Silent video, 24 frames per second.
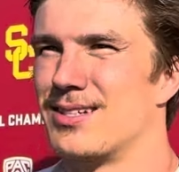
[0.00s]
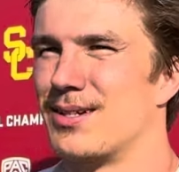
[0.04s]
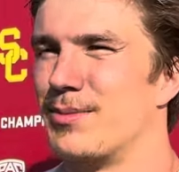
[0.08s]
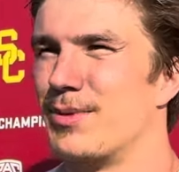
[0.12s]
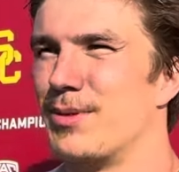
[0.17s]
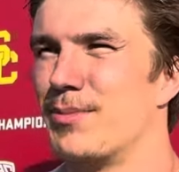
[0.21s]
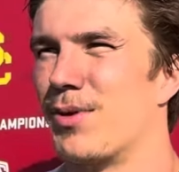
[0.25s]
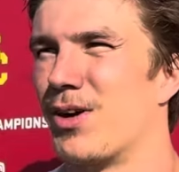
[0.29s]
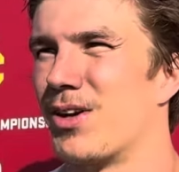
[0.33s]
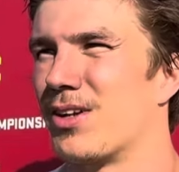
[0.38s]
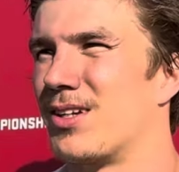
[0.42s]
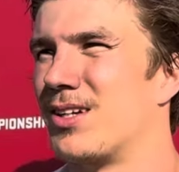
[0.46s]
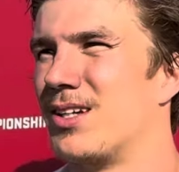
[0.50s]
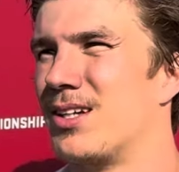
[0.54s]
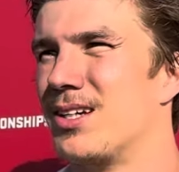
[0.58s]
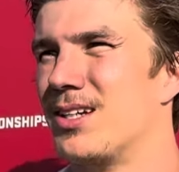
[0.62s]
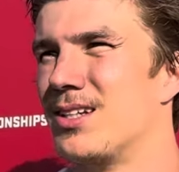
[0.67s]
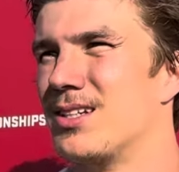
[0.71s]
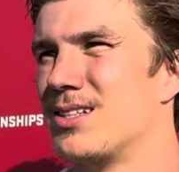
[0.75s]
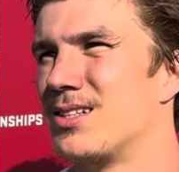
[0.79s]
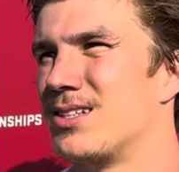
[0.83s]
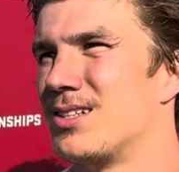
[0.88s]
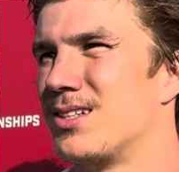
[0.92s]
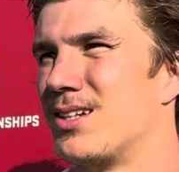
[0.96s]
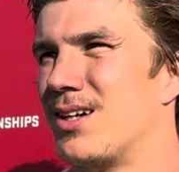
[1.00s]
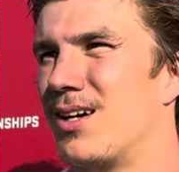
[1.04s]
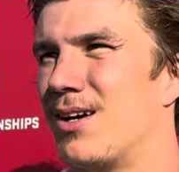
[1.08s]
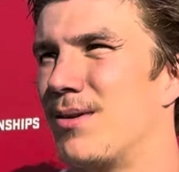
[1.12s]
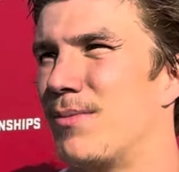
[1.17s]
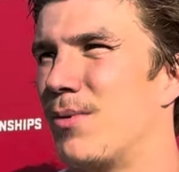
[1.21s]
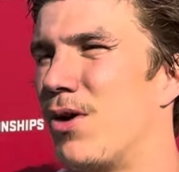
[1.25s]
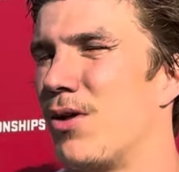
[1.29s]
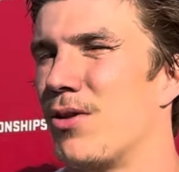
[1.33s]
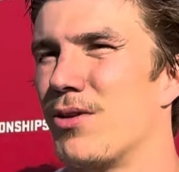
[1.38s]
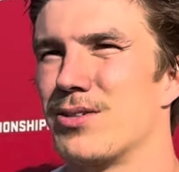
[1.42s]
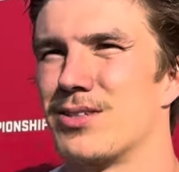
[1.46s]
I mean, Marquise,
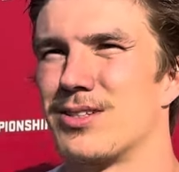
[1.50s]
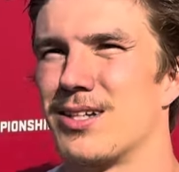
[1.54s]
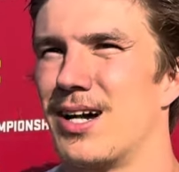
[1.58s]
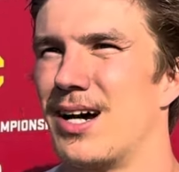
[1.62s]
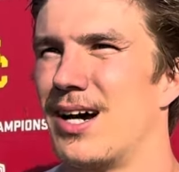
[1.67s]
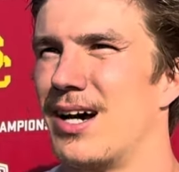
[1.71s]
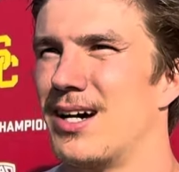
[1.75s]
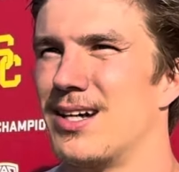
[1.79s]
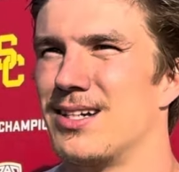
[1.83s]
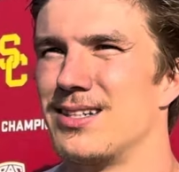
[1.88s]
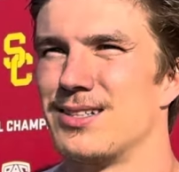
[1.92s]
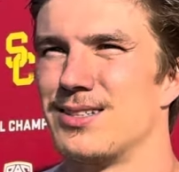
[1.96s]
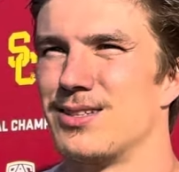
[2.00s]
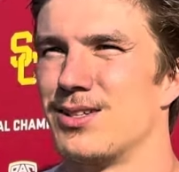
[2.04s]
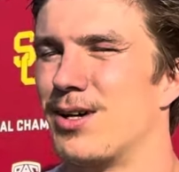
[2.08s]
all those guys,